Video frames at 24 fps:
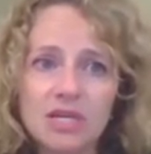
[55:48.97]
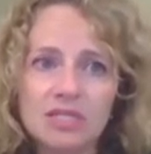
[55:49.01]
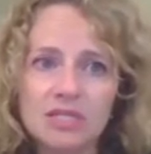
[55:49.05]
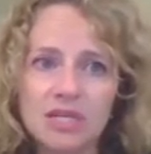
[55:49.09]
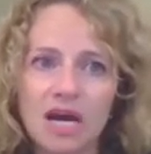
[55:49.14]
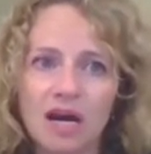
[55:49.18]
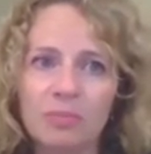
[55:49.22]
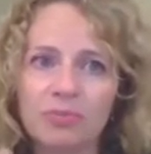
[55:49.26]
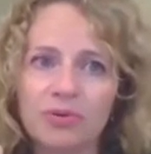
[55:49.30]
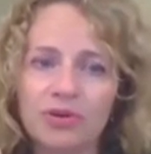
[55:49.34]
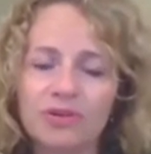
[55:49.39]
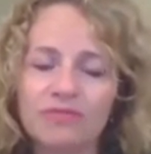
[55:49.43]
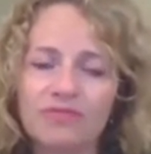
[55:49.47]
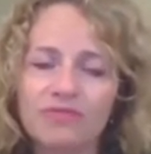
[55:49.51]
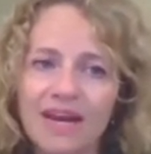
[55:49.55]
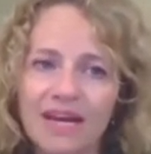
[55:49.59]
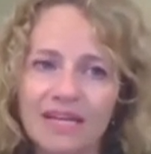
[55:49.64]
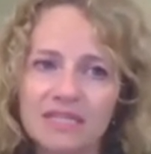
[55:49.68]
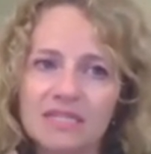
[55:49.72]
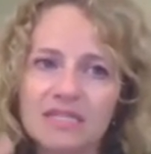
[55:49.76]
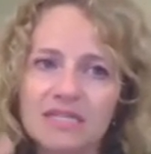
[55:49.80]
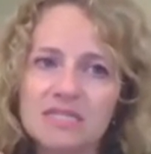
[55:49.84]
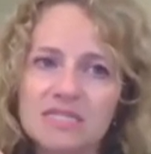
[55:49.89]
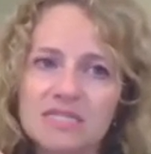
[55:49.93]
to help
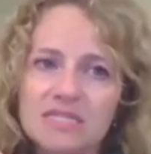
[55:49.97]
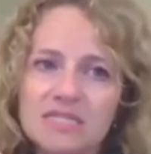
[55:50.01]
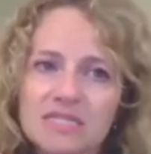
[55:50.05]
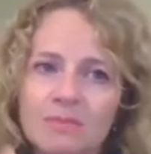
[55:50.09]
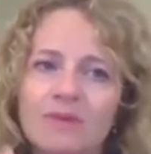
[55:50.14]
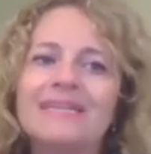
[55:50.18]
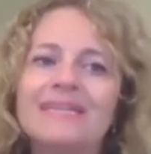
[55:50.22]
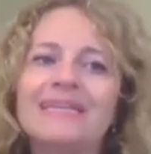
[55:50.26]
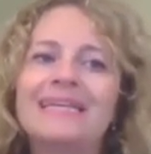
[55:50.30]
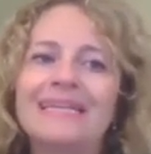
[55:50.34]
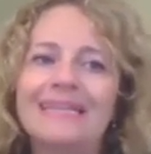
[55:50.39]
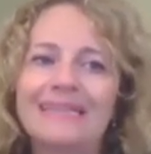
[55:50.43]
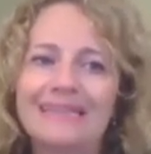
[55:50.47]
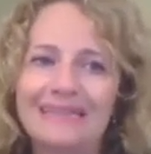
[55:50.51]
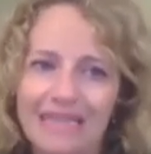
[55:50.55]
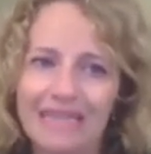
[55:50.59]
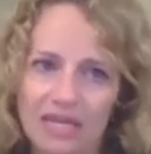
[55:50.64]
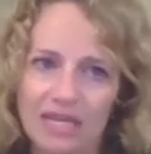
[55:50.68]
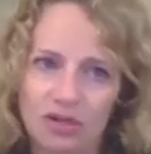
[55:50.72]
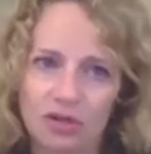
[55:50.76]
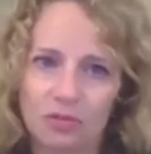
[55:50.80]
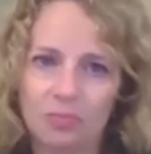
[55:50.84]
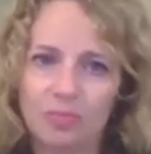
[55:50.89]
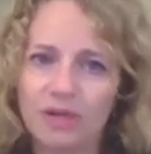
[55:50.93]
prevent some of the
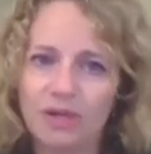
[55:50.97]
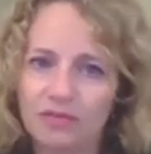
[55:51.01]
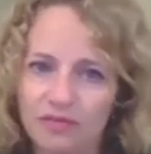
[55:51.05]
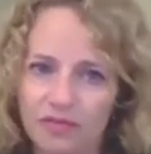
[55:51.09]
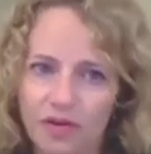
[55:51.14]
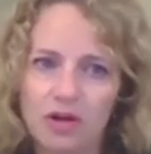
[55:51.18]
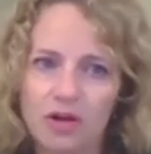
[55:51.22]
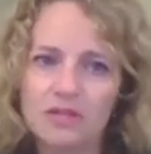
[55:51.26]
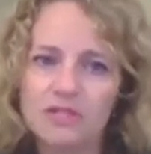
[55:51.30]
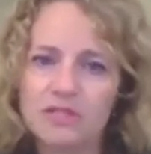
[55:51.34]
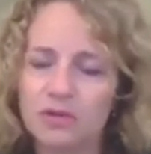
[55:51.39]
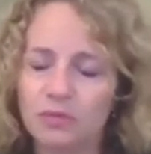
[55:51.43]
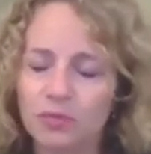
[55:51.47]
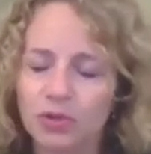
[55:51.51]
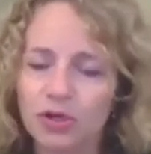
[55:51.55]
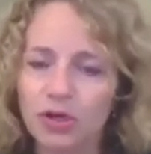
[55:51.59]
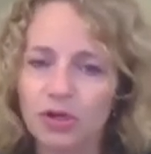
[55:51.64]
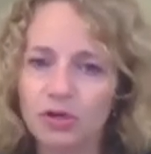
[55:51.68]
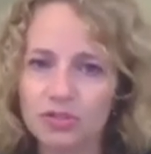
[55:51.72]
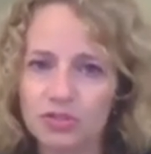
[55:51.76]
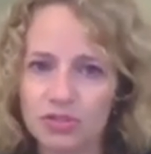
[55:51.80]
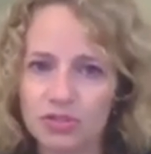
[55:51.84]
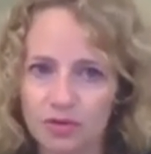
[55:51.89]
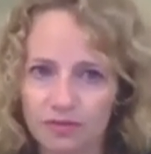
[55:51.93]
later pitfalls that
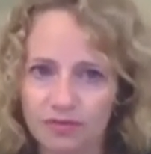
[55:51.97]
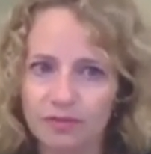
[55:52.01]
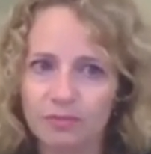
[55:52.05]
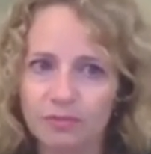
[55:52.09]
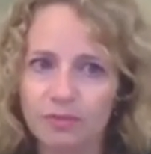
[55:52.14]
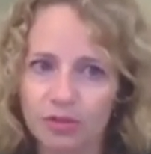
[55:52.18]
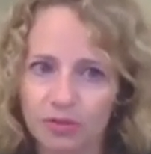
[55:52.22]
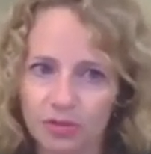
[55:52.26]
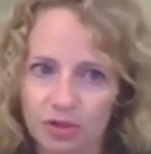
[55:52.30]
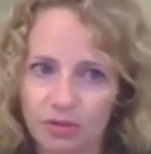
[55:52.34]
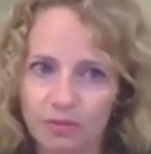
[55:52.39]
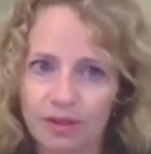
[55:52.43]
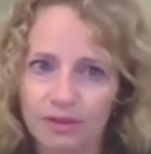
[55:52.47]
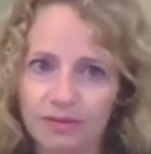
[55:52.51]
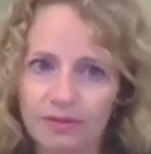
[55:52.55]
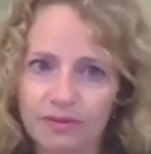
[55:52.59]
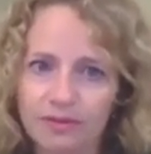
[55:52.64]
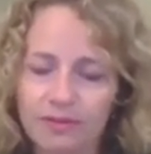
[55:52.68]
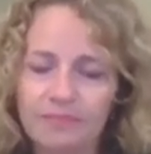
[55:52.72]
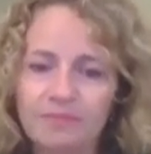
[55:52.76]
we're also familiar with?